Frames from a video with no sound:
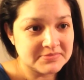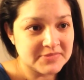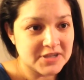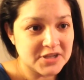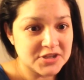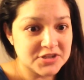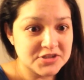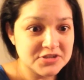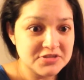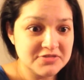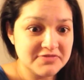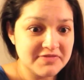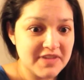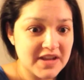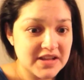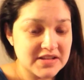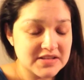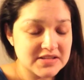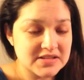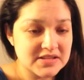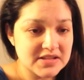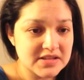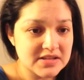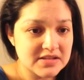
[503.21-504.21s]
Aren't you
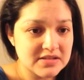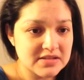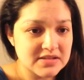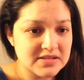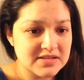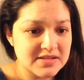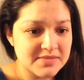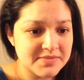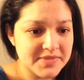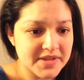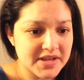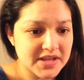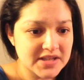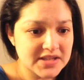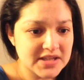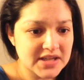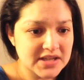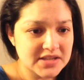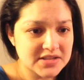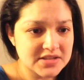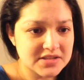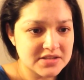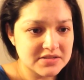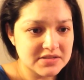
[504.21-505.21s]
fancy? Is something
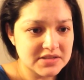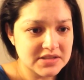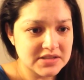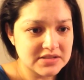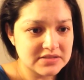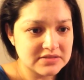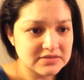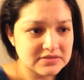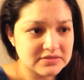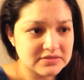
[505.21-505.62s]
attached to it?